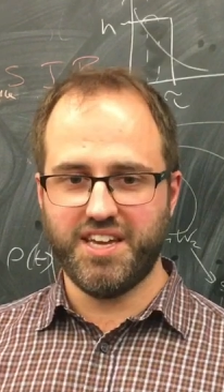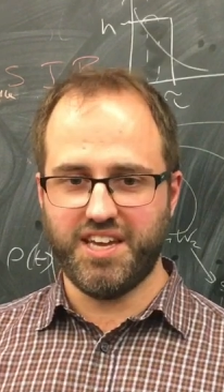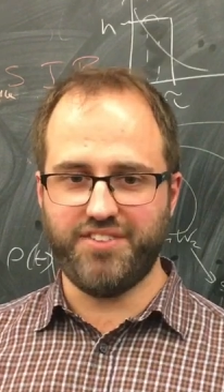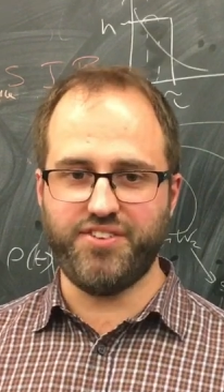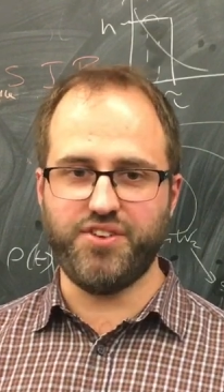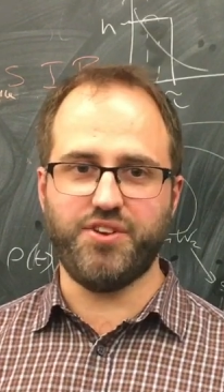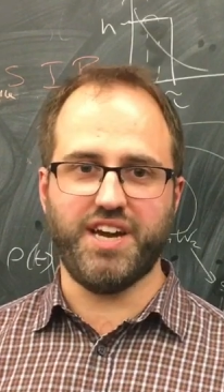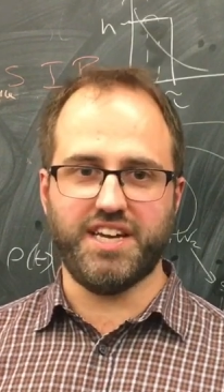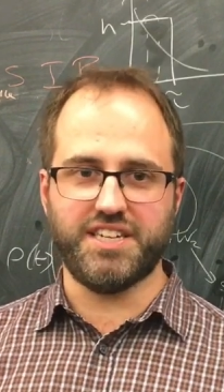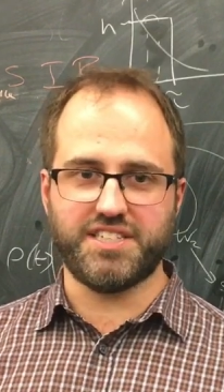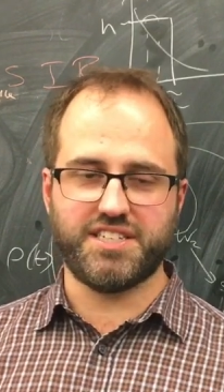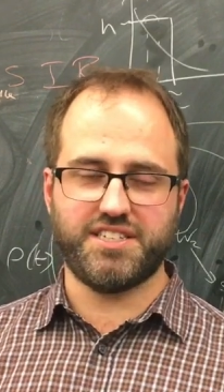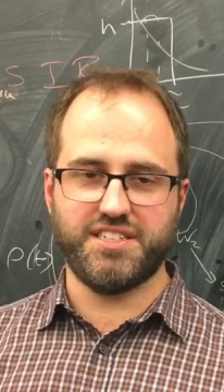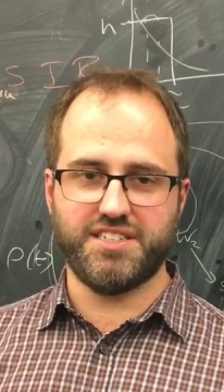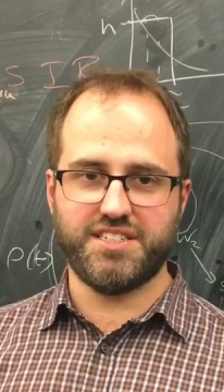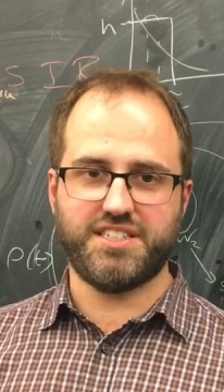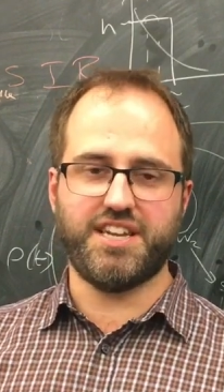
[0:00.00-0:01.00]
if you get
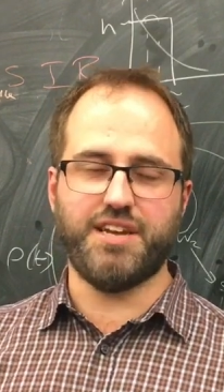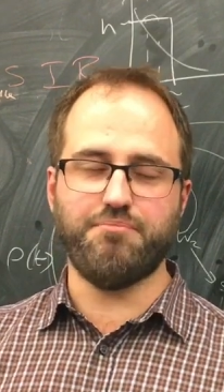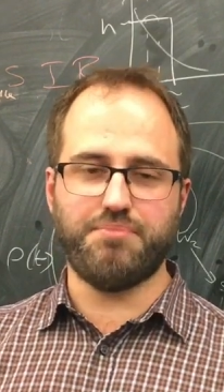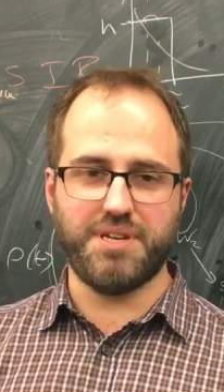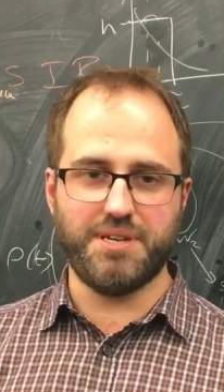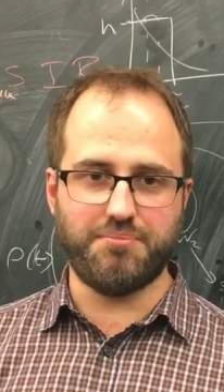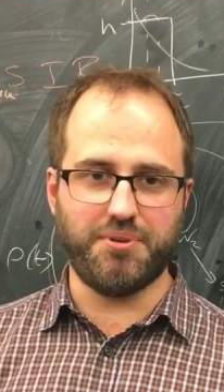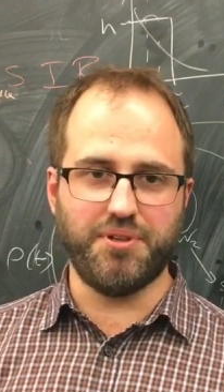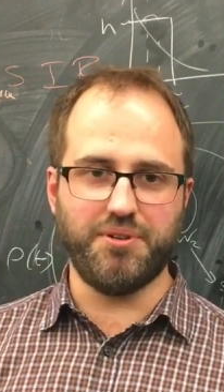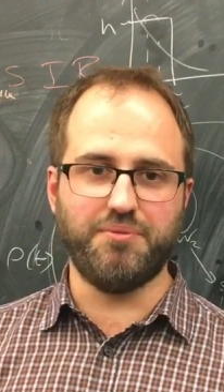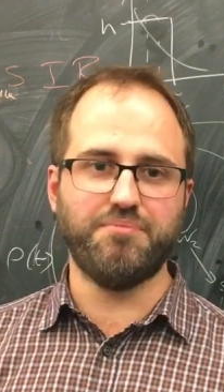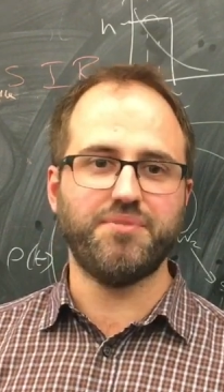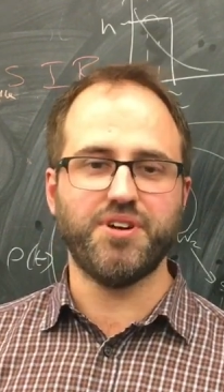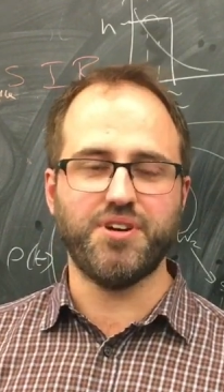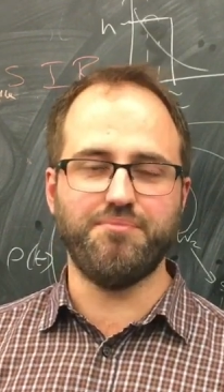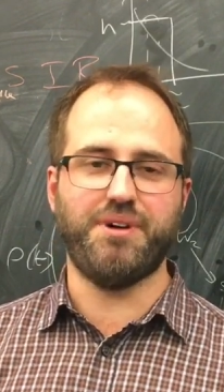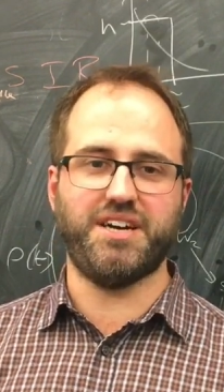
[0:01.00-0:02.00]
10 people
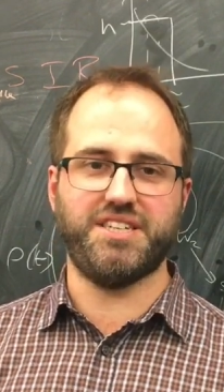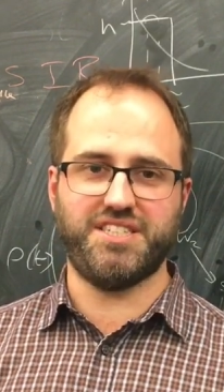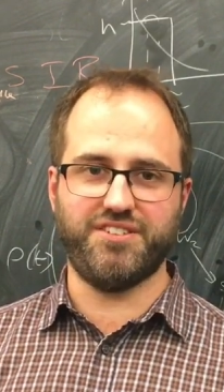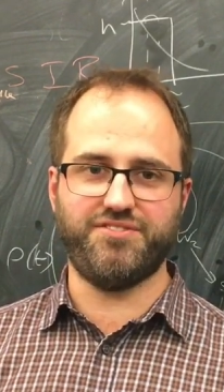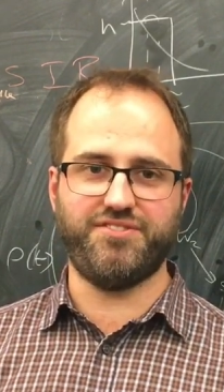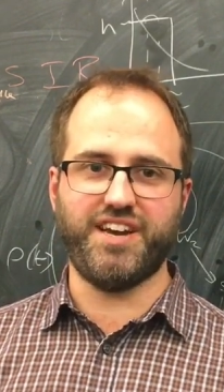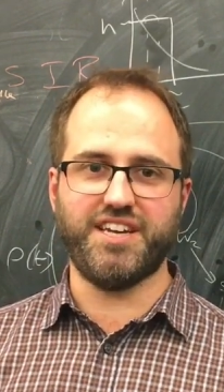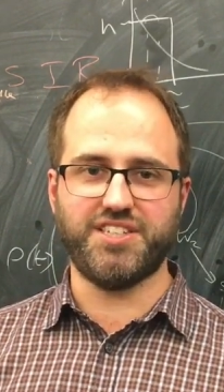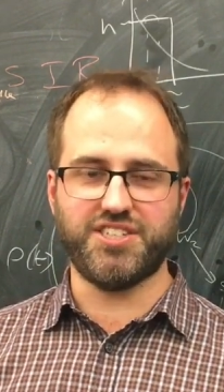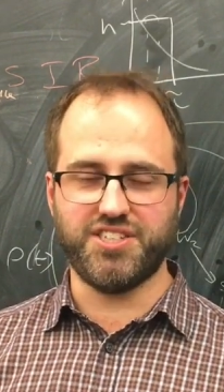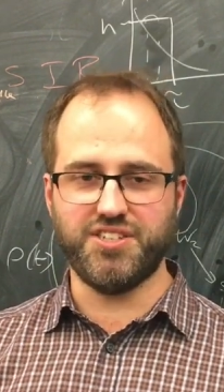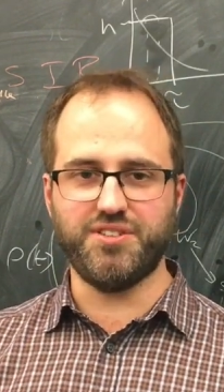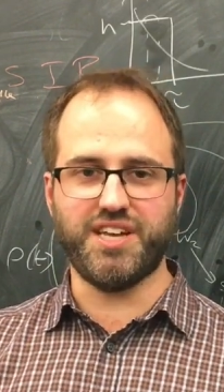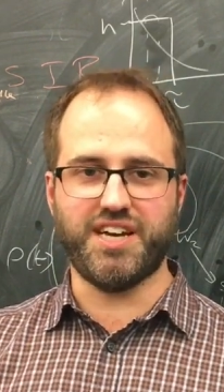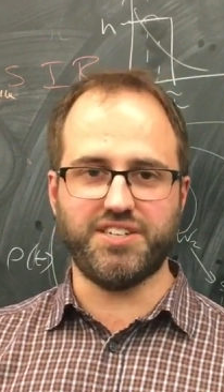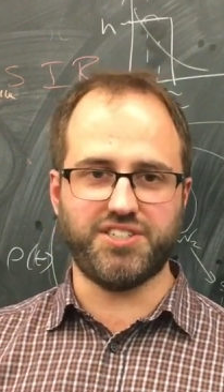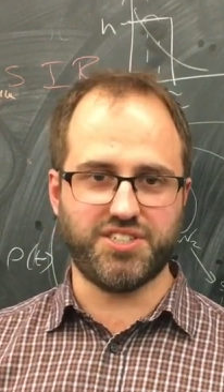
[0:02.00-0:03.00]
who might infect
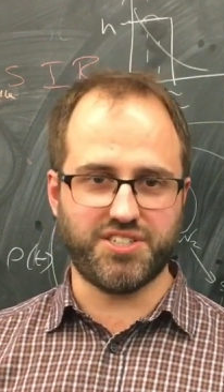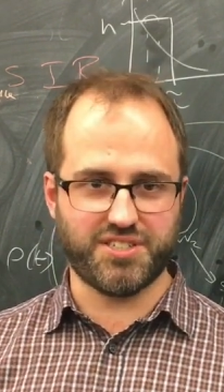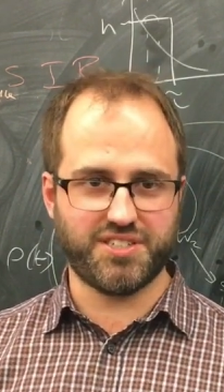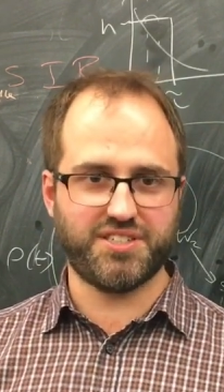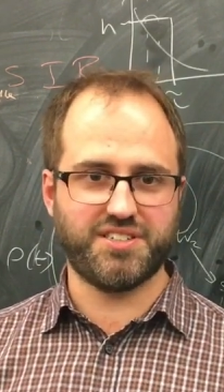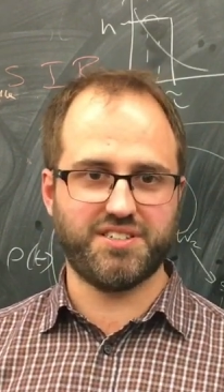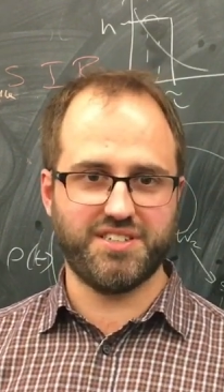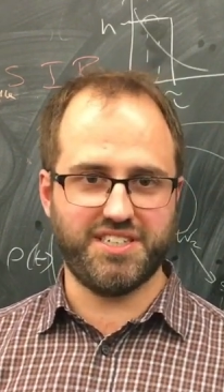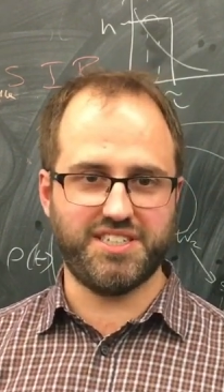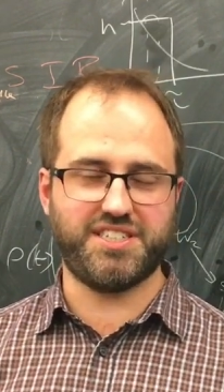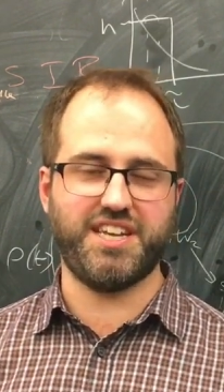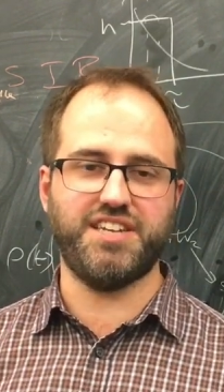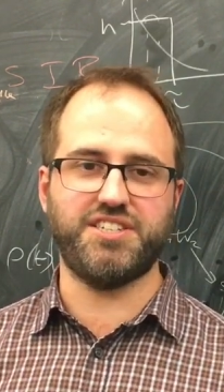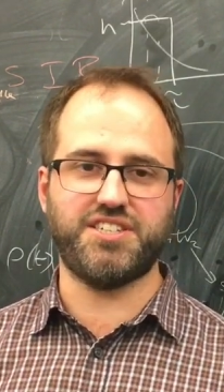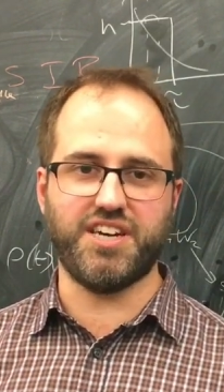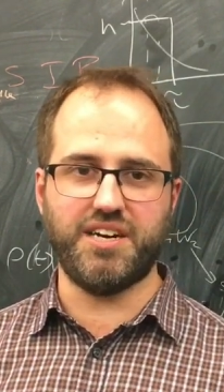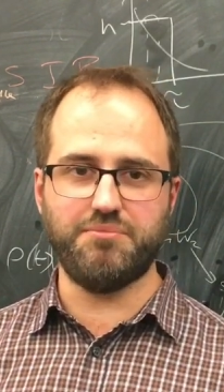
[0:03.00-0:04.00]
you, that just is
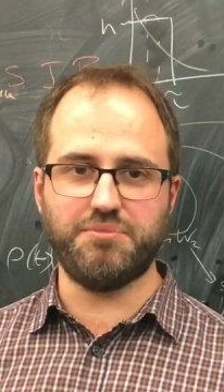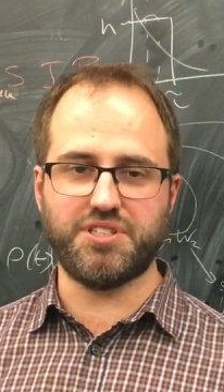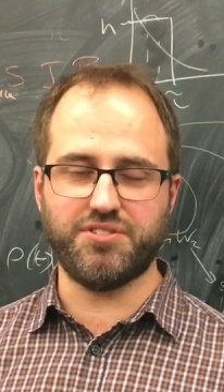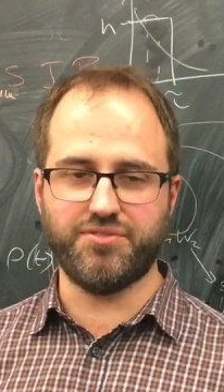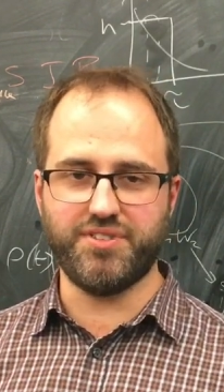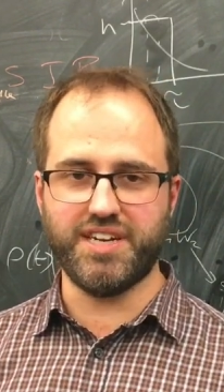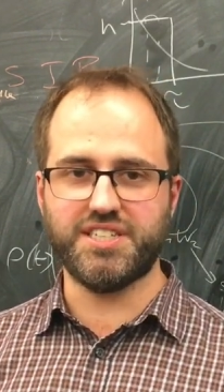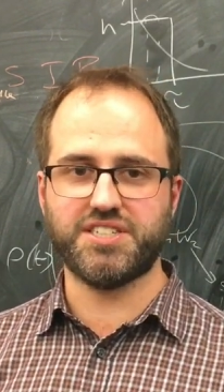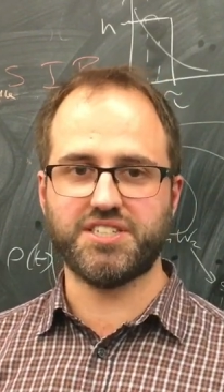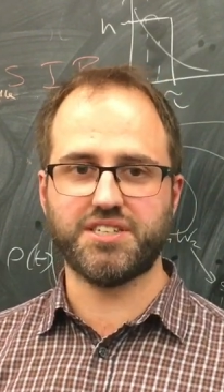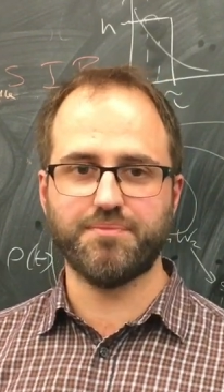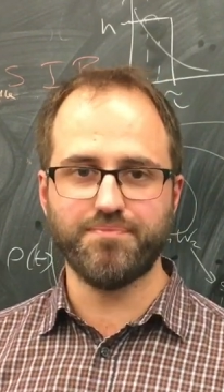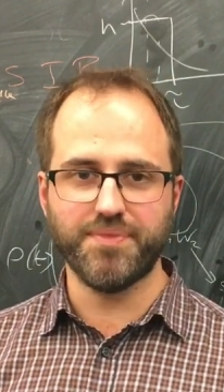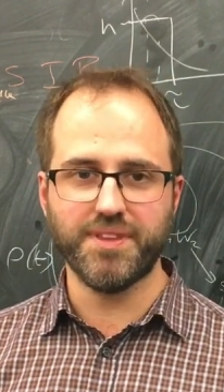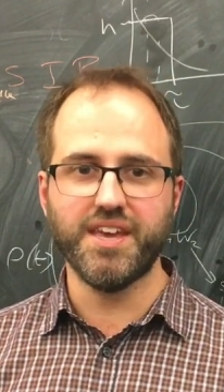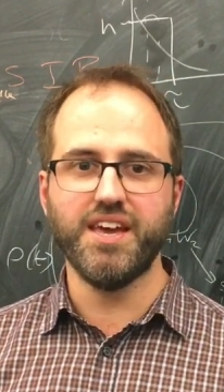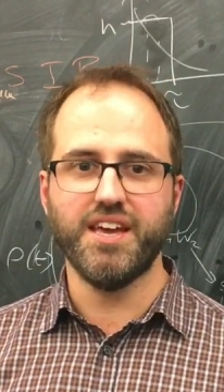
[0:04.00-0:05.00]
10 times the risk.
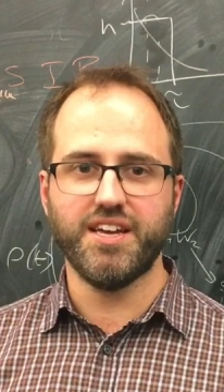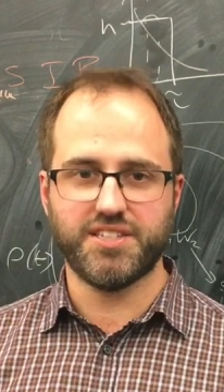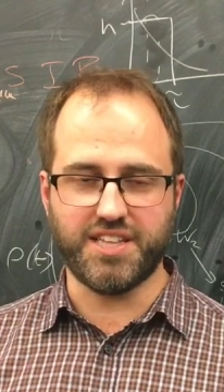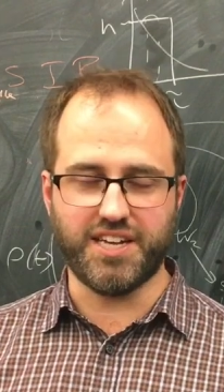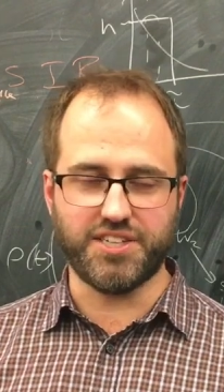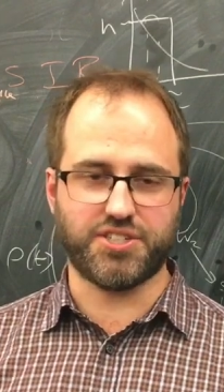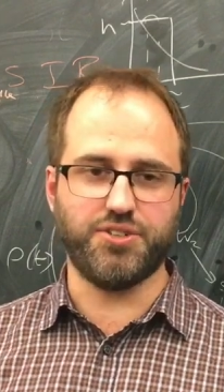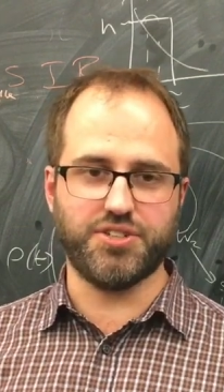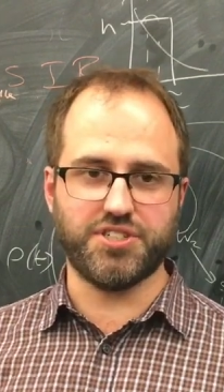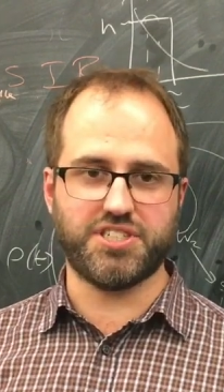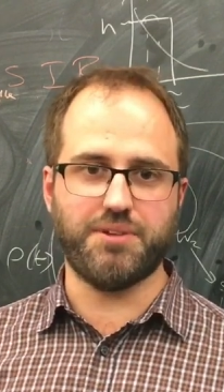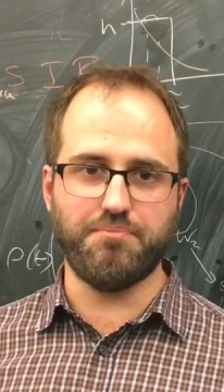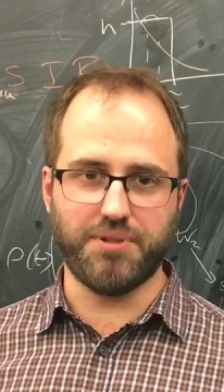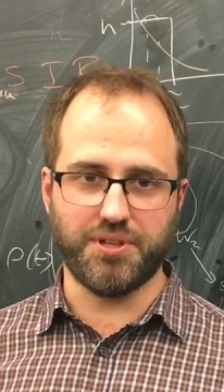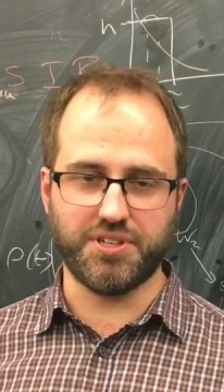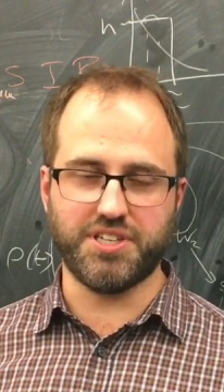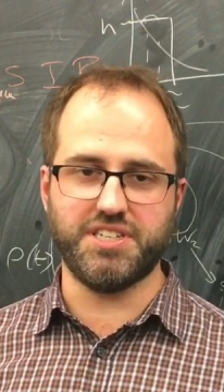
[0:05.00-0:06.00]
So that's called a
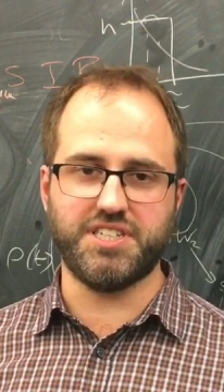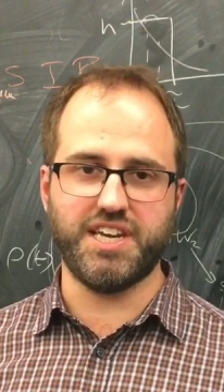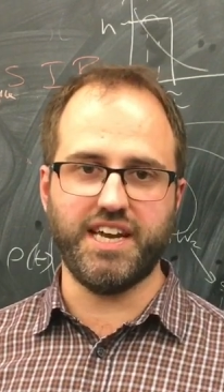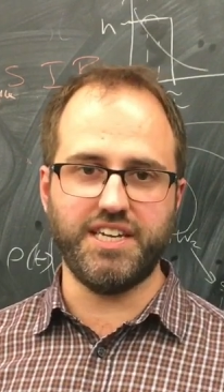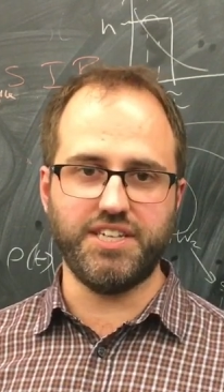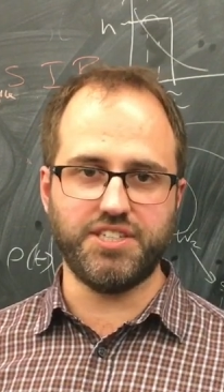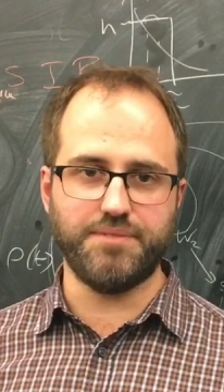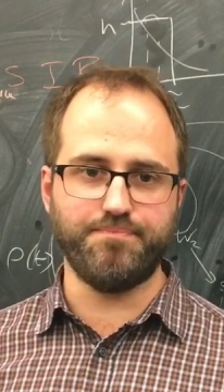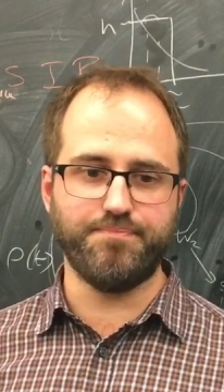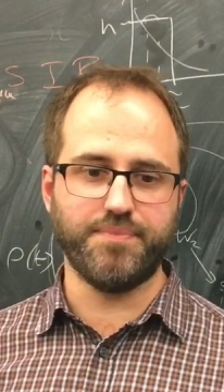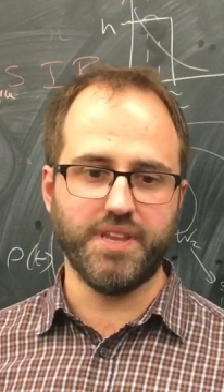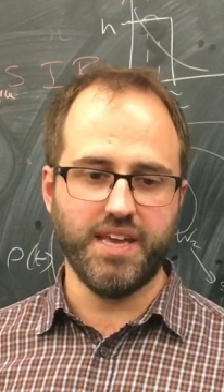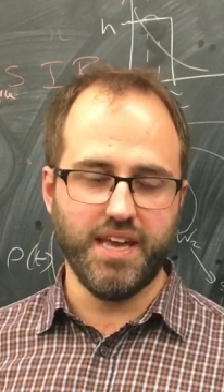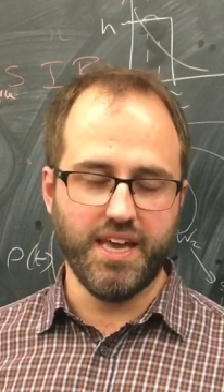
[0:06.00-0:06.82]
simple contagion.